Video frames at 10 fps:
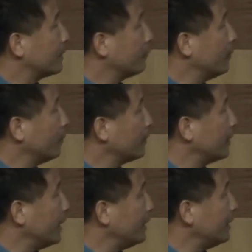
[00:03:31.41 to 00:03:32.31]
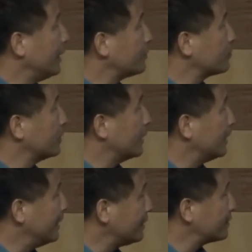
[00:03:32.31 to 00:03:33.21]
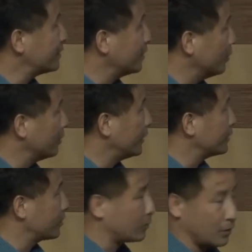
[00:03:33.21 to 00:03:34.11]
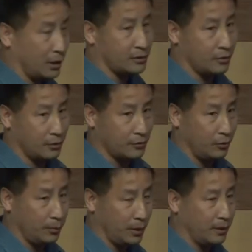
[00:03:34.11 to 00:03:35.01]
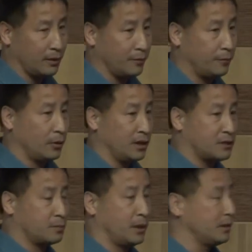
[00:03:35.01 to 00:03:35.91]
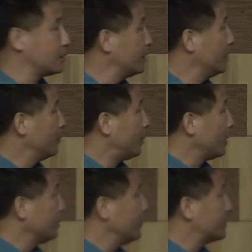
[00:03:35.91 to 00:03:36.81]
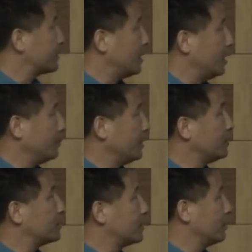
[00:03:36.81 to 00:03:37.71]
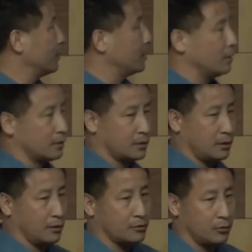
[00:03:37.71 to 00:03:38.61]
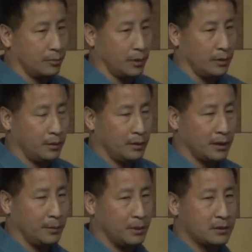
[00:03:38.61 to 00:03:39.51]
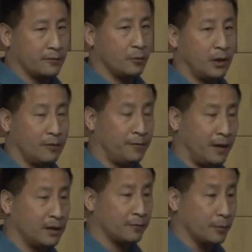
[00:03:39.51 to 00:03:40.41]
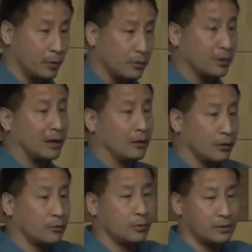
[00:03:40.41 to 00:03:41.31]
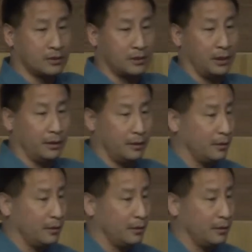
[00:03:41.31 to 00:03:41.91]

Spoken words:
remember that any asteroid that hits the Earth has to cross Earth's orbit, and therefore it spends part of its time interior to the Earth's orbit. That means if you want to find it from Earth, you've got to look towards the sun.